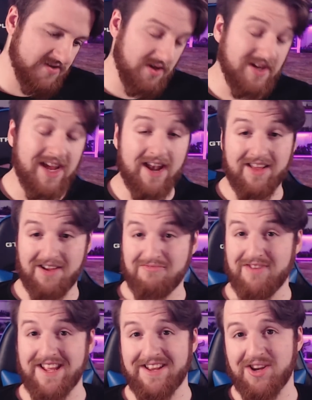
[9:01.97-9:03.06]
So it kind of like
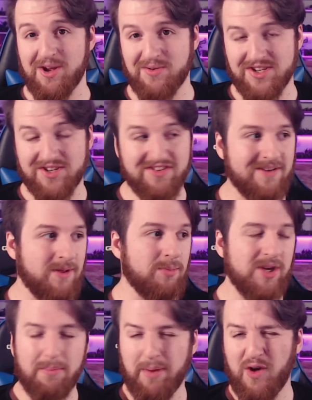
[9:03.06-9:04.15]
really neuters your army, but
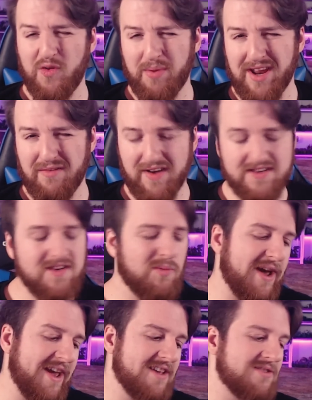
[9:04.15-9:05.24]
you're both being affected
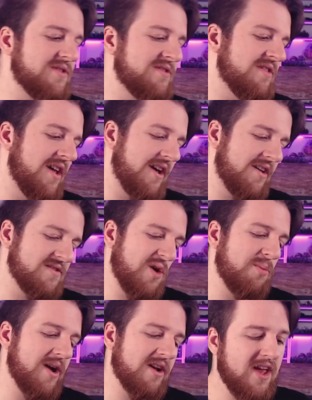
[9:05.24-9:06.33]
by it, so it's not like so
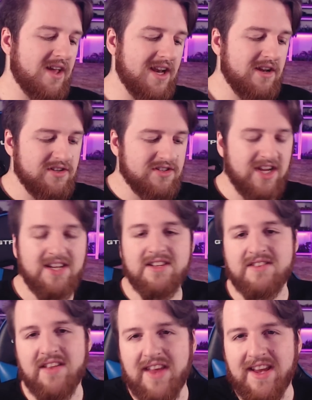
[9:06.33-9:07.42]
bad. It kind of just changes
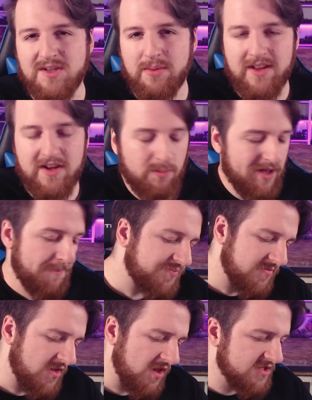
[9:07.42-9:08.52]
the things up a little bit
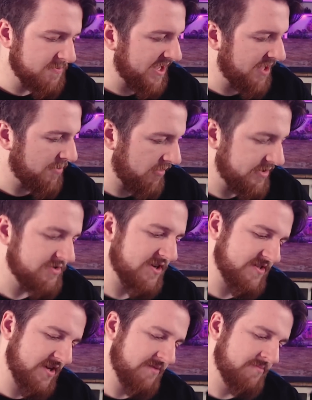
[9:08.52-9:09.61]
to make it more interesting.